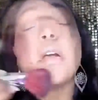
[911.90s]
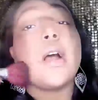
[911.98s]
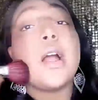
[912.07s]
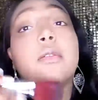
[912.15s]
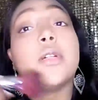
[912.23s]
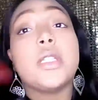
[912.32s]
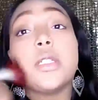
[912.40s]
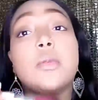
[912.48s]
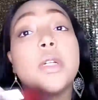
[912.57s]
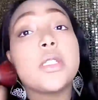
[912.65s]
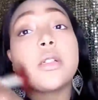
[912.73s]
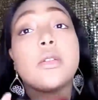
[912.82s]
I really
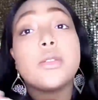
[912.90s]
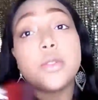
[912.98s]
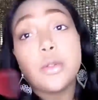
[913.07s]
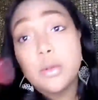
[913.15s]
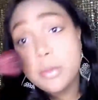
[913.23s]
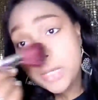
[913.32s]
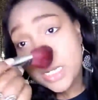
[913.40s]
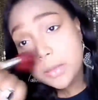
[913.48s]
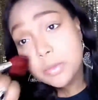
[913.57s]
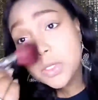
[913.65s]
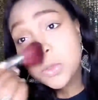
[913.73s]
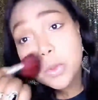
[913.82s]
wasn't going to do a
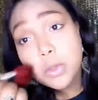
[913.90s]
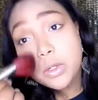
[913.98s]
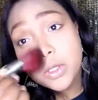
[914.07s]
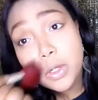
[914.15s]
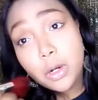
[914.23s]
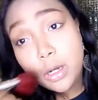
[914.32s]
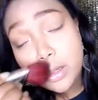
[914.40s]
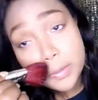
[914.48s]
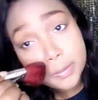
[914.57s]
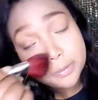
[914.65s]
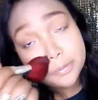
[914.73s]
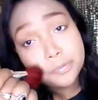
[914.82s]
makeup tutorial, y'all,
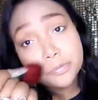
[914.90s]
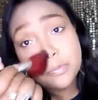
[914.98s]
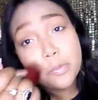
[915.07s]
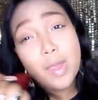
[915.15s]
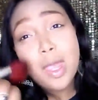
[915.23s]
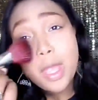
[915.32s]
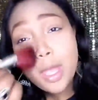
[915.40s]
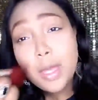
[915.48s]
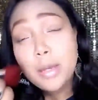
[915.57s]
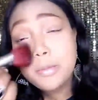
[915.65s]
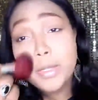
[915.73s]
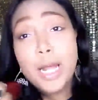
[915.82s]

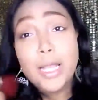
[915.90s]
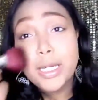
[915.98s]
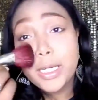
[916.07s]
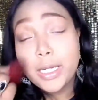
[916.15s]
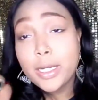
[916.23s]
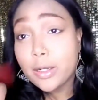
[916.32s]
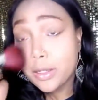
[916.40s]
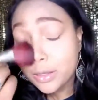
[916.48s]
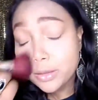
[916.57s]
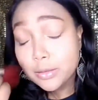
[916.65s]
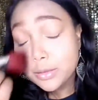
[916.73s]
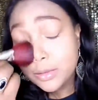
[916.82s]
but I could
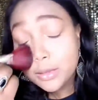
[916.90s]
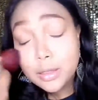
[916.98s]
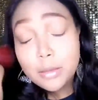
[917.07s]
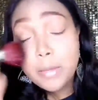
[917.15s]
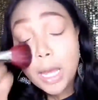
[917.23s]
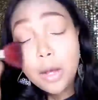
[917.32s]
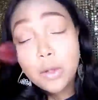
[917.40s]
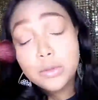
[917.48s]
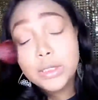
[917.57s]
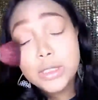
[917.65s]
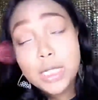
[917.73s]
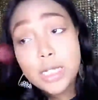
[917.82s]
hear my
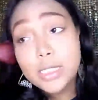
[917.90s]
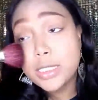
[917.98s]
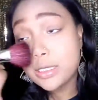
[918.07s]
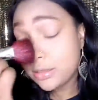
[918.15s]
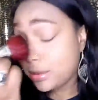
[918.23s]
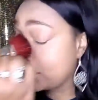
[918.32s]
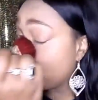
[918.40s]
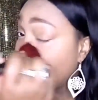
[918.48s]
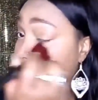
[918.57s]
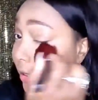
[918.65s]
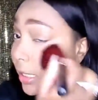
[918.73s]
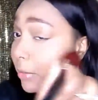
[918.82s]
oldest cousin
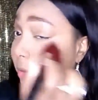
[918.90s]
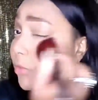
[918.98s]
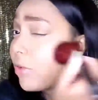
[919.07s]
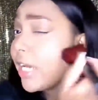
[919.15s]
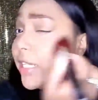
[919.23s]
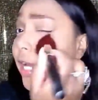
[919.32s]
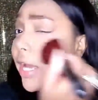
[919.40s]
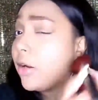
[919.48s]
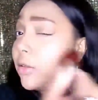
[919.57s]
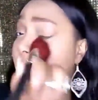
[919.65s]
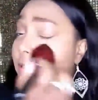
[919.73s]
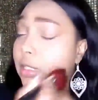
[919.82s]
yelling at me right now.